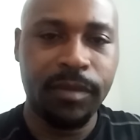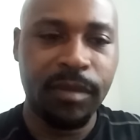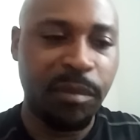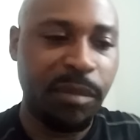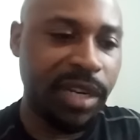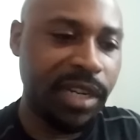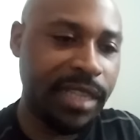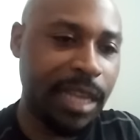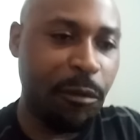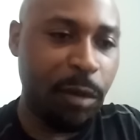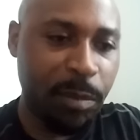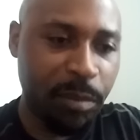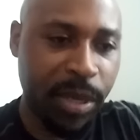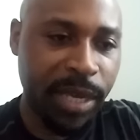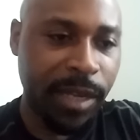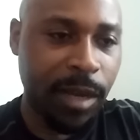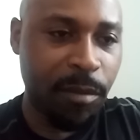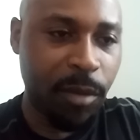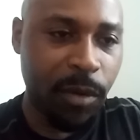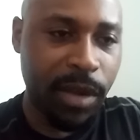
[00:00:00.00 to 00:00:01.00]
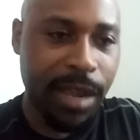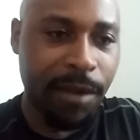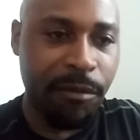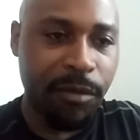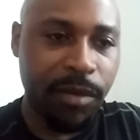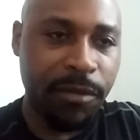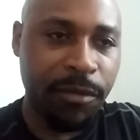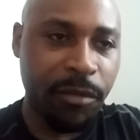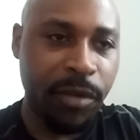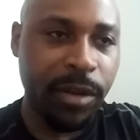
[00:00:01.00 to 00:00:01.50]
meaning that we pick up on
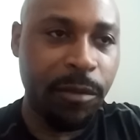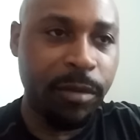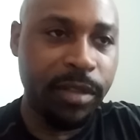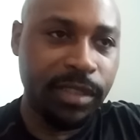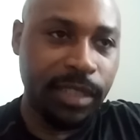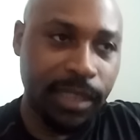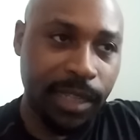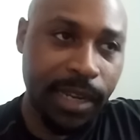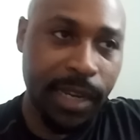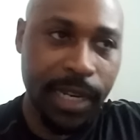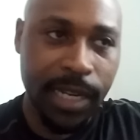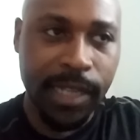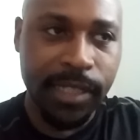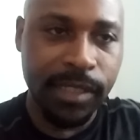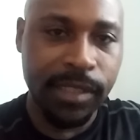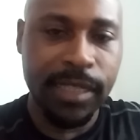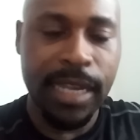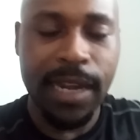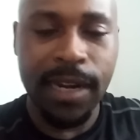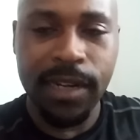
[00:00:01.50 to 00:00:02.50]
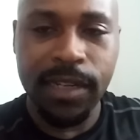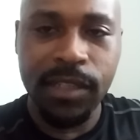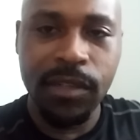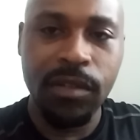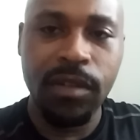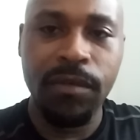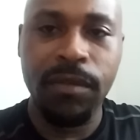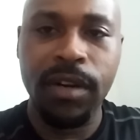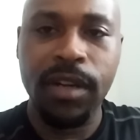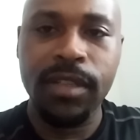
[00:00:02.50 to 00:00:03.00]
every frequency there is inside of the
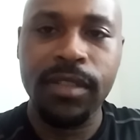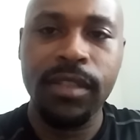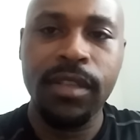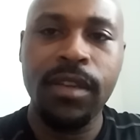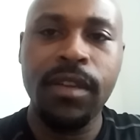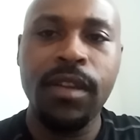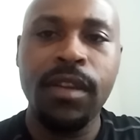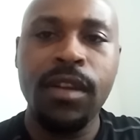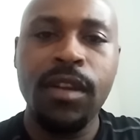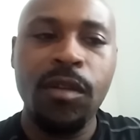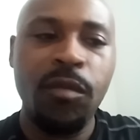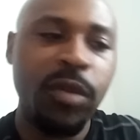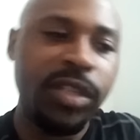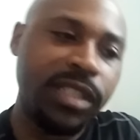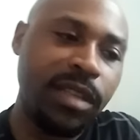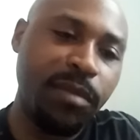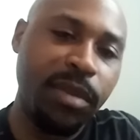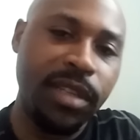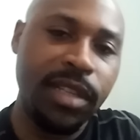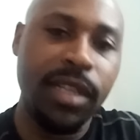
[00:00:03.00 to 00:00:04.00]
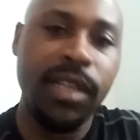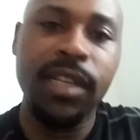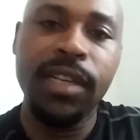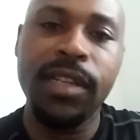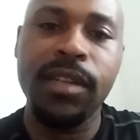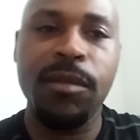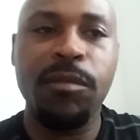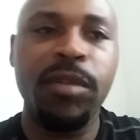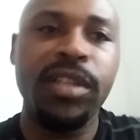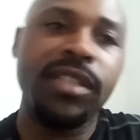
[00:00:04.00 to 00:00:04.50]
universe, which can be
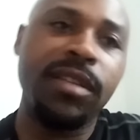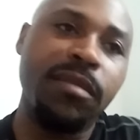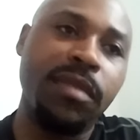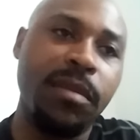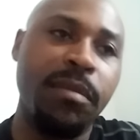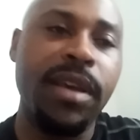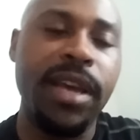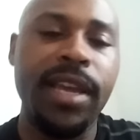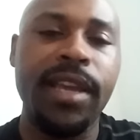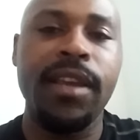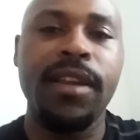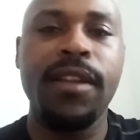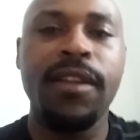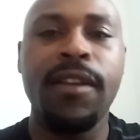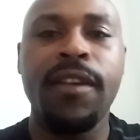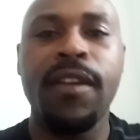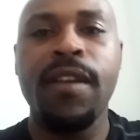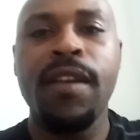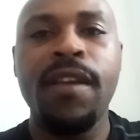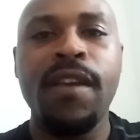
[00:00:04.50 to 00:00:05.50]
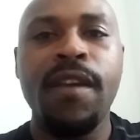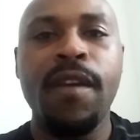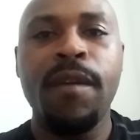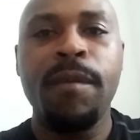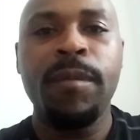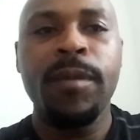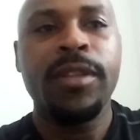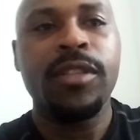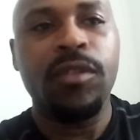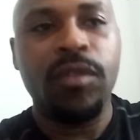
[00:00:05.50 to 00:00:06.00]
good and which can be bad.
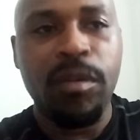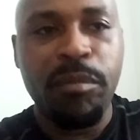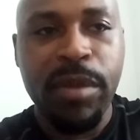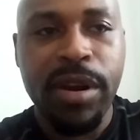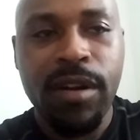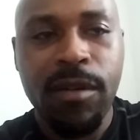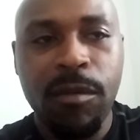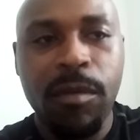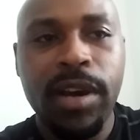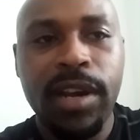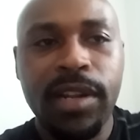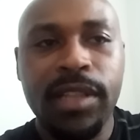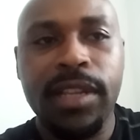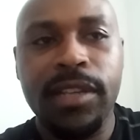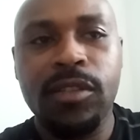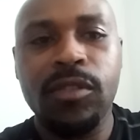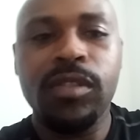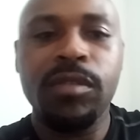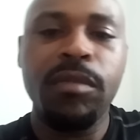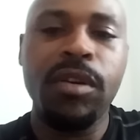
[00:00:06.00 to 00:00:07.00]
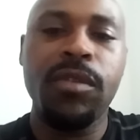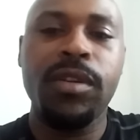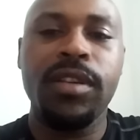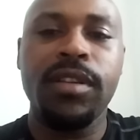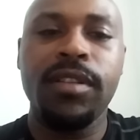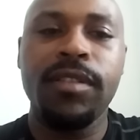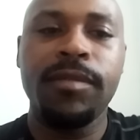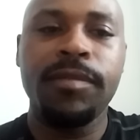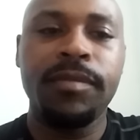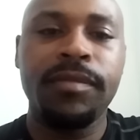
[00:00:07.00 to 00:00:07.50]
So the marijuana that you're
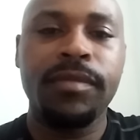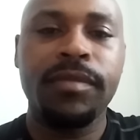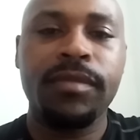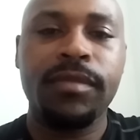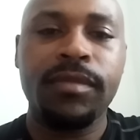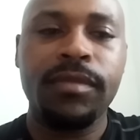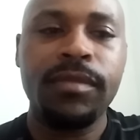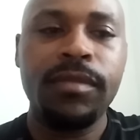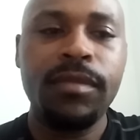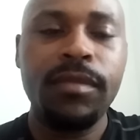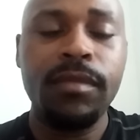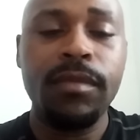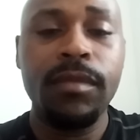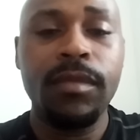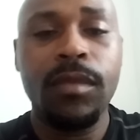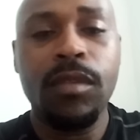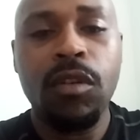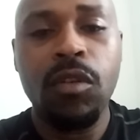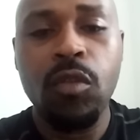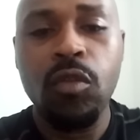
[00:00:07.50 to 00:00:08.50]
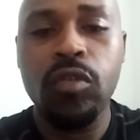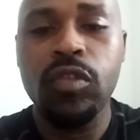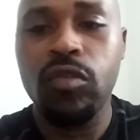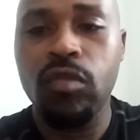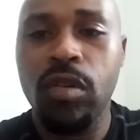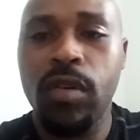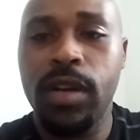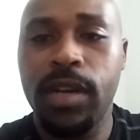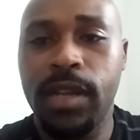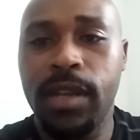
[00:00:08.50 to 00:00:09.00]
smoking, who's
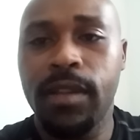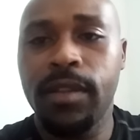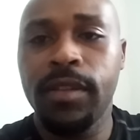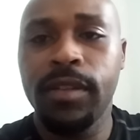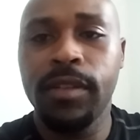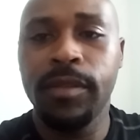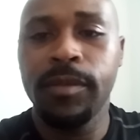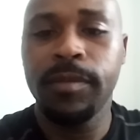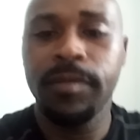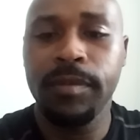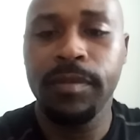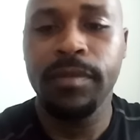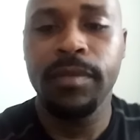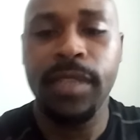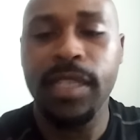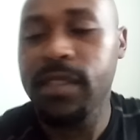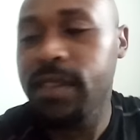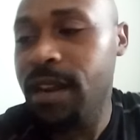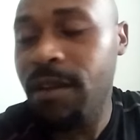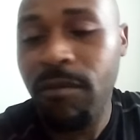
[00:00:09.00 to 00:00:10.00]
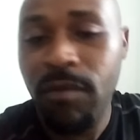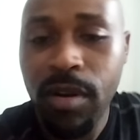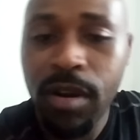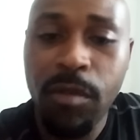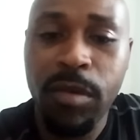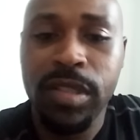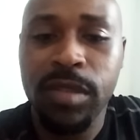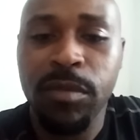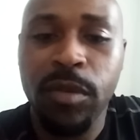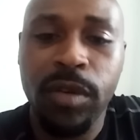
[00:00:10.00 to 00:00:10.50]
growing it? There's nothing wrong
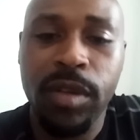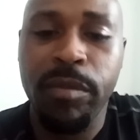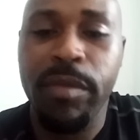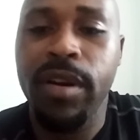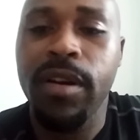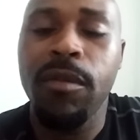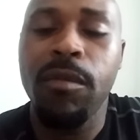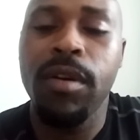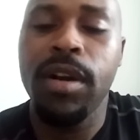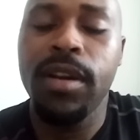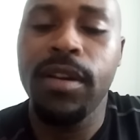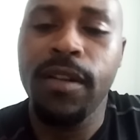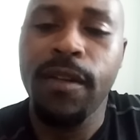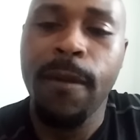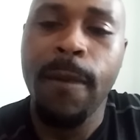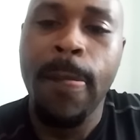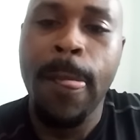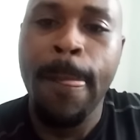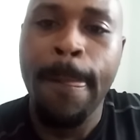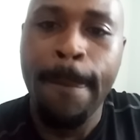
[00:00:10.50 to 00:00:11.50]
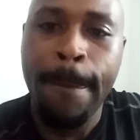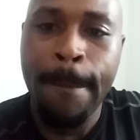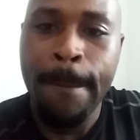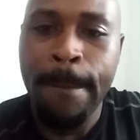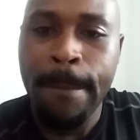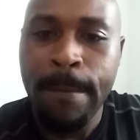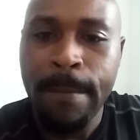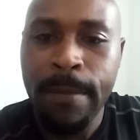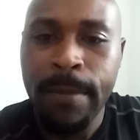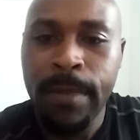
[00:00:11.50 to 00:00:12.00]
with smoking marijuana.
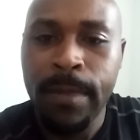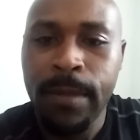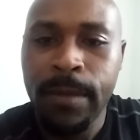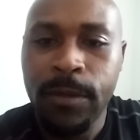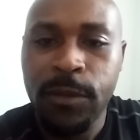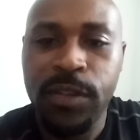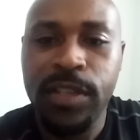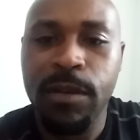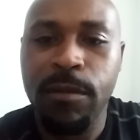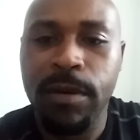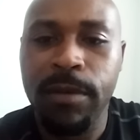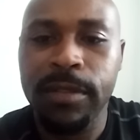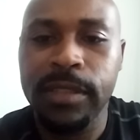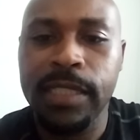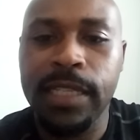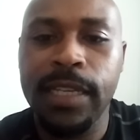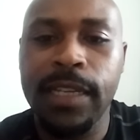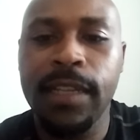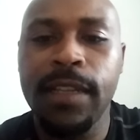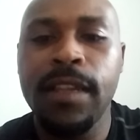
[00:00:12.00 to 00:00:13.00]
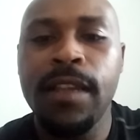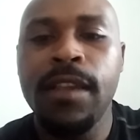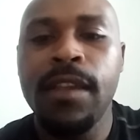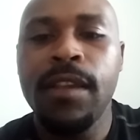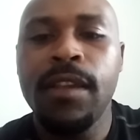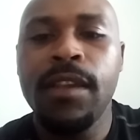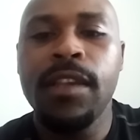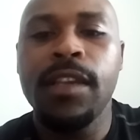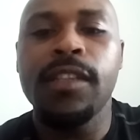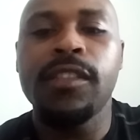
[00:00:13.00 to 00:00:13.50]
You get what I'm saying?
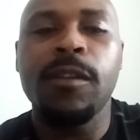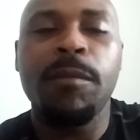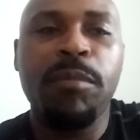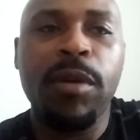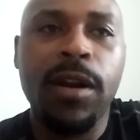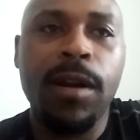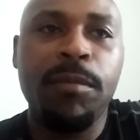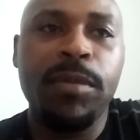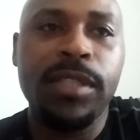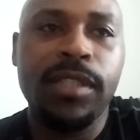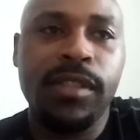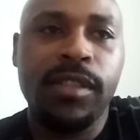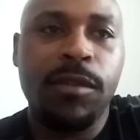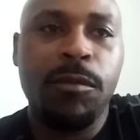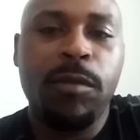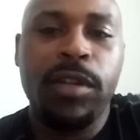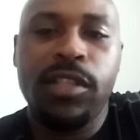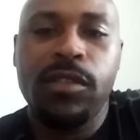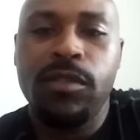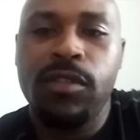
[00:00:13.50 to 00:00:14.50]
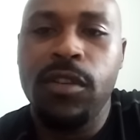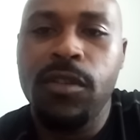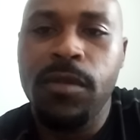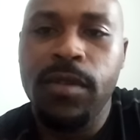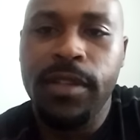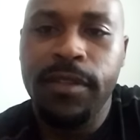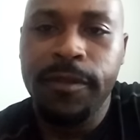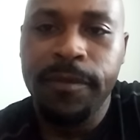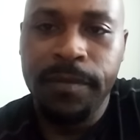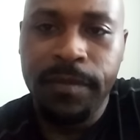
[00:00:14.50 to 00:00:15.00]
It's the purposes in which you do
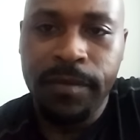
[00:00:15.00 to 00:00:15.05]
it.